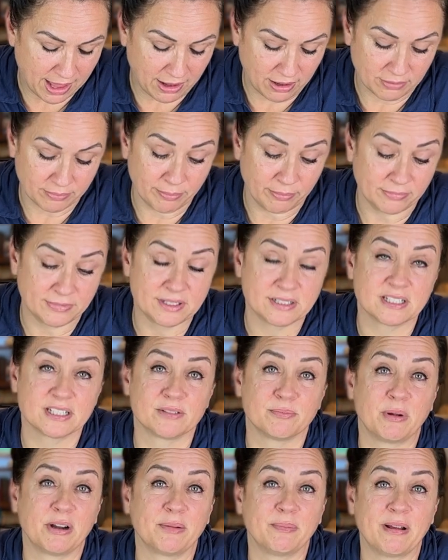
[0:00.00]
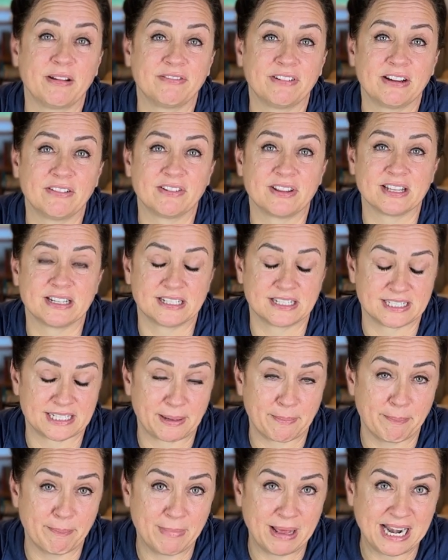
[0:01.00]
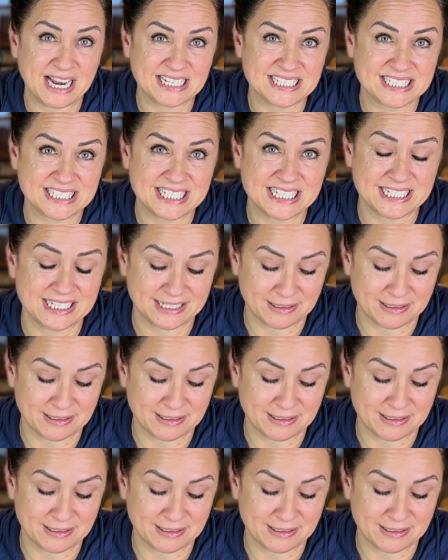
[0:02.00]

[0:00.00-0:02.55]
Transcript: uh, this is one of my favorite things to say, melazzi,